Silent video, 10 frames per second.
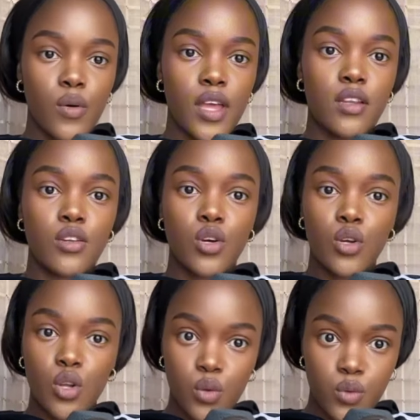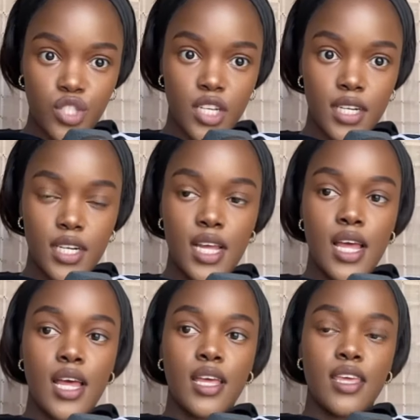in conclusion,
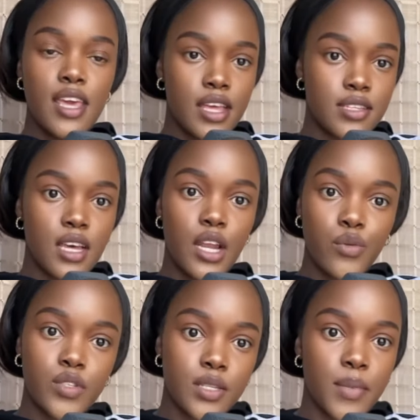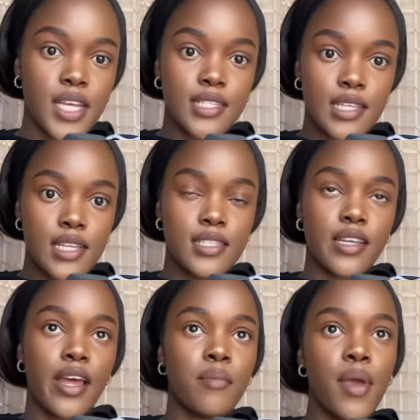yes, colorism exists,
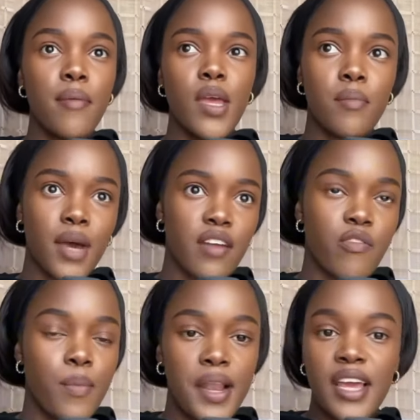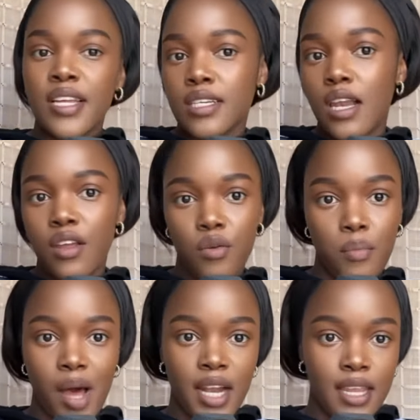and maybe it might have played a little
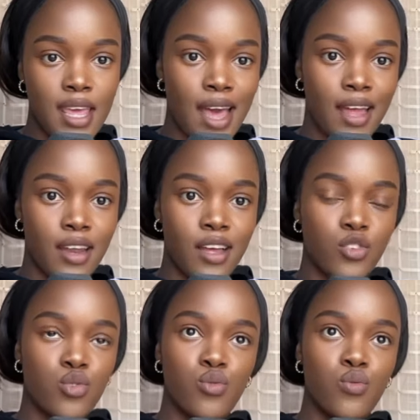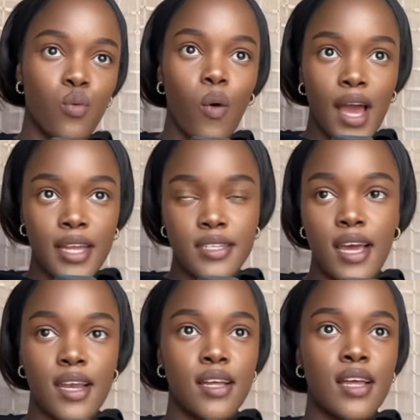part nyana to why
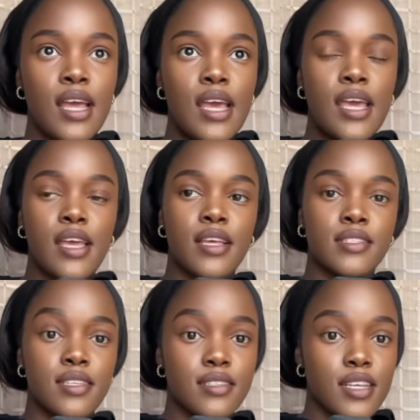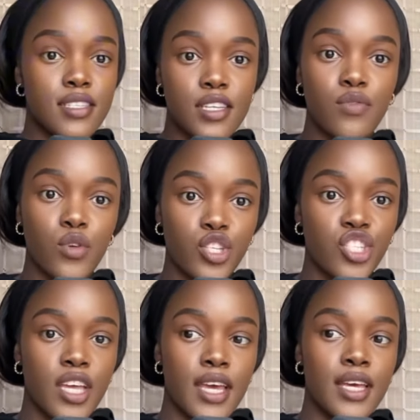Tyla is as successful as
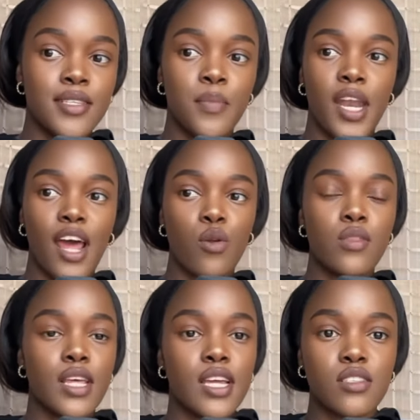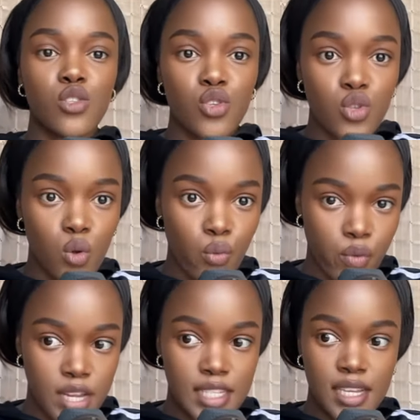she is, but I don't think it's the sole
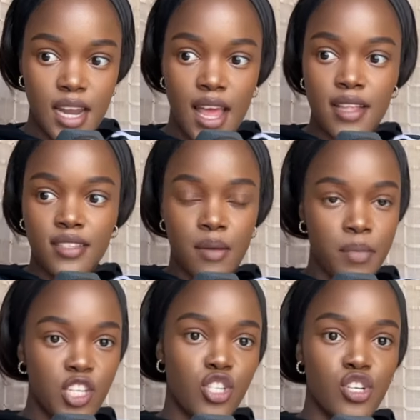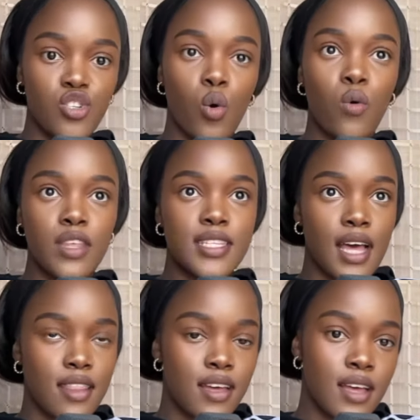reason. Hence, I mentioned all these
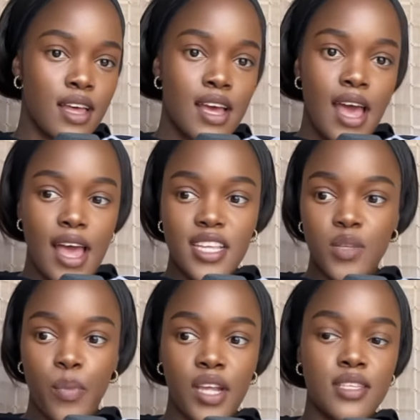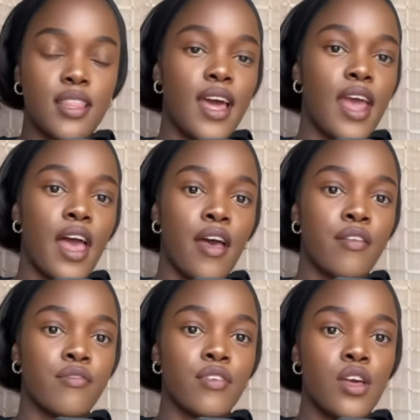other aspects that
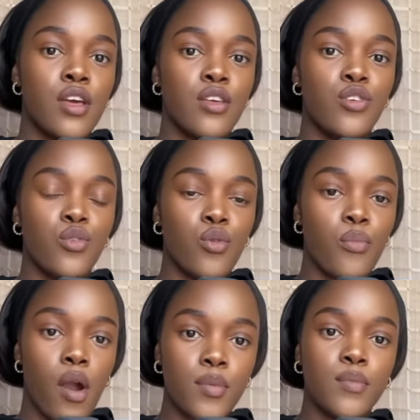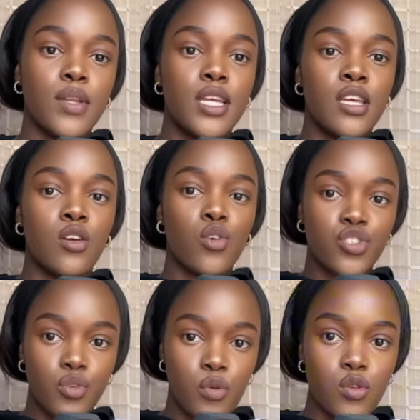have, you know, probably
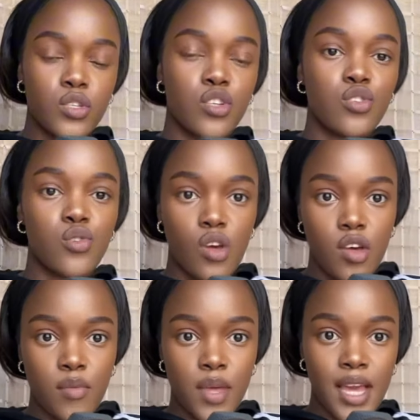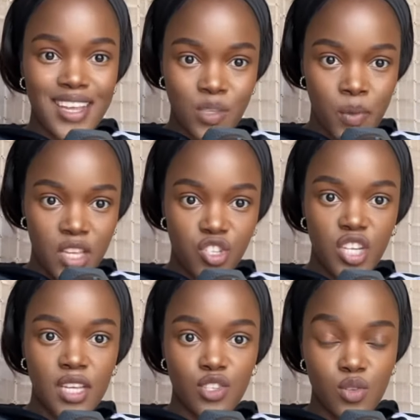contributed to her being as big as
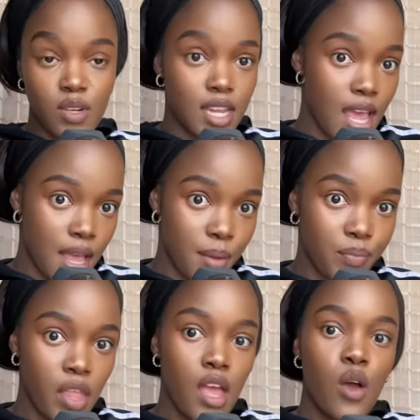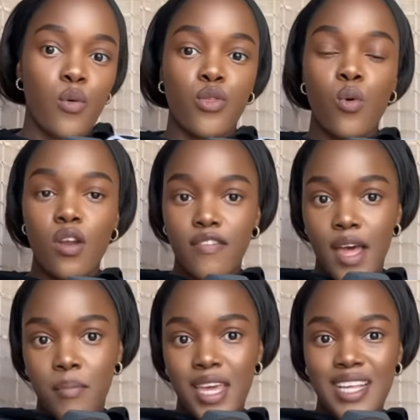she is today. With all of
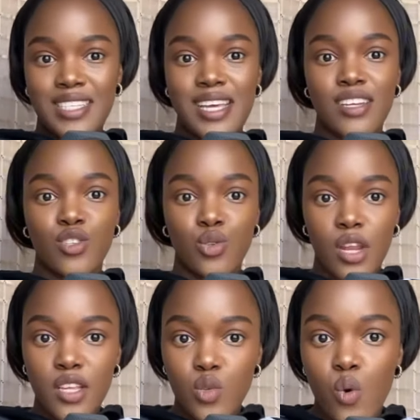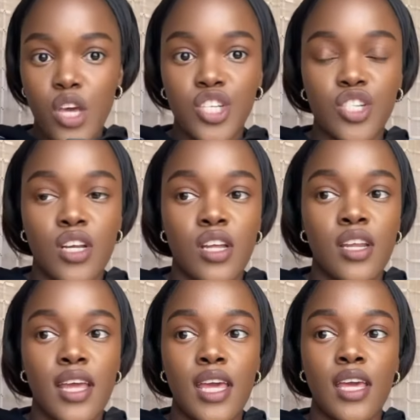that being said, today's question
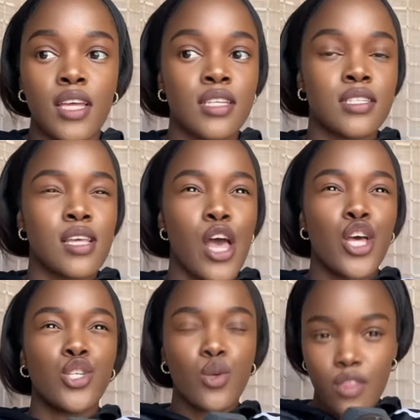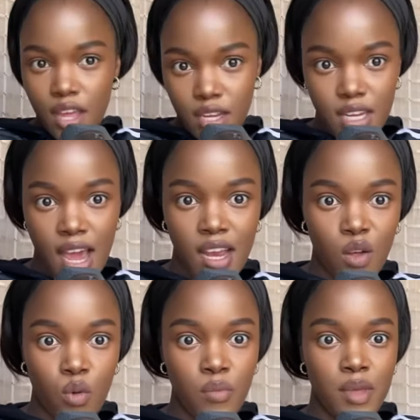is, do you think Tyla
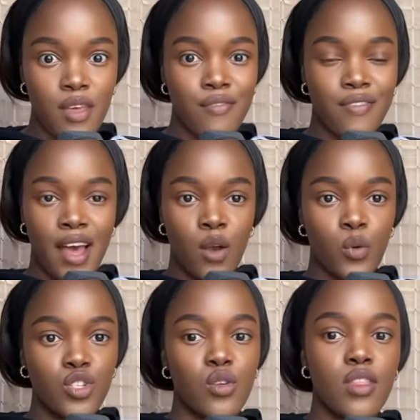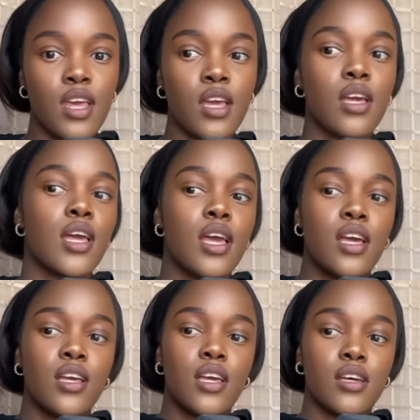will be fine? What do you think
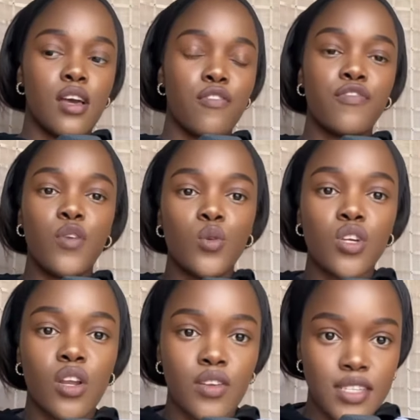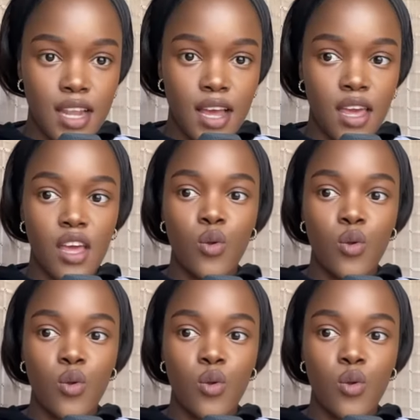her future looks like? And